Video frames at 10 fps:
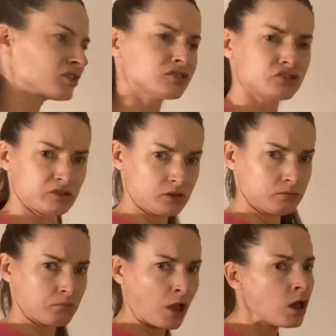history.
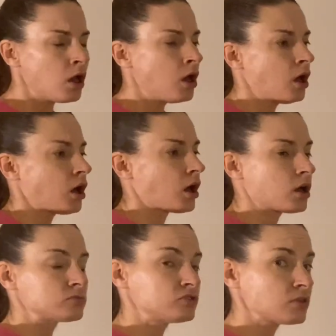
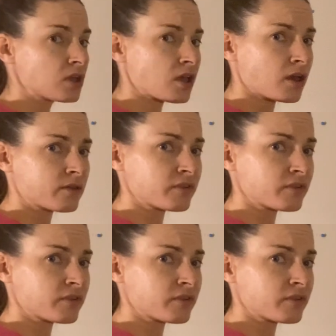Do they have